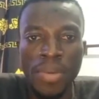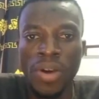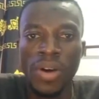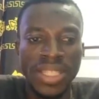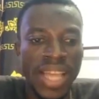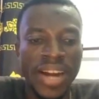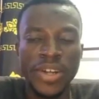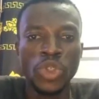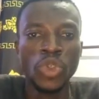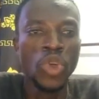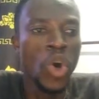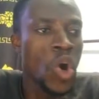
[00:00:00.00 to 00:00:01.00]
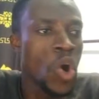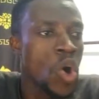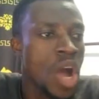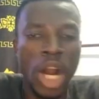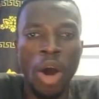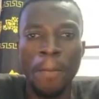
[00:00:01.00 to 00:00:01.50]
Because there is
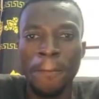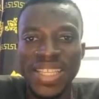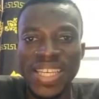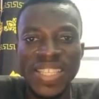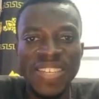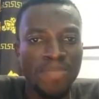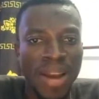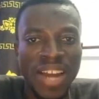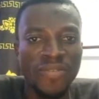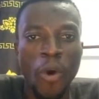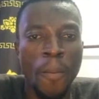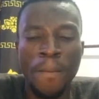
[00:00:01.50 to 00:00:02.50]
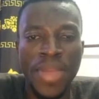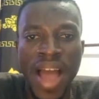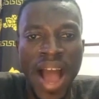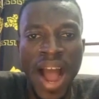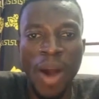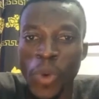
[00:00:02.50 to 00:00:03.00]
no competitive platform
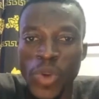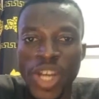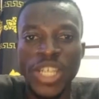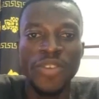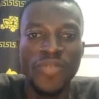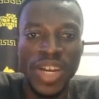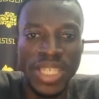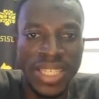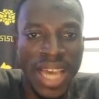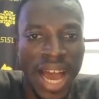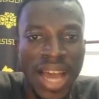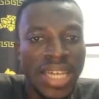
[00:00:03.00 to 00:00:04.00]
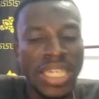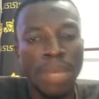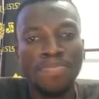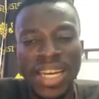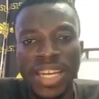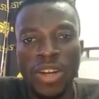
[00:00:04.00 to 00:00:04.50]
via Uyo University,
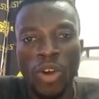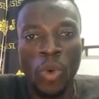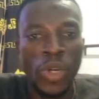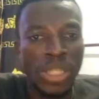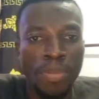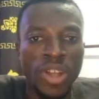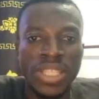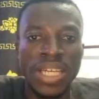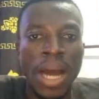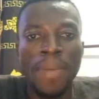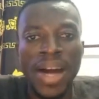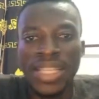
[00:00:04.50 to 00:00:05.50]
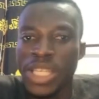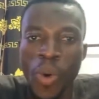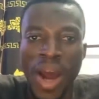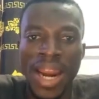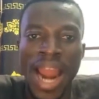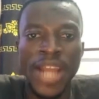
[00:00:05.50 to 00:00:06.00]
depending on which political party
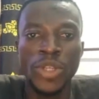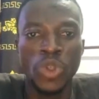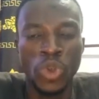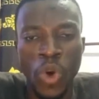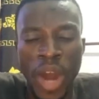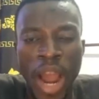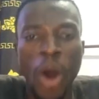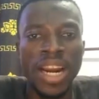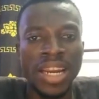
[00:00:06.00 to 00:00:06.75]
you align to,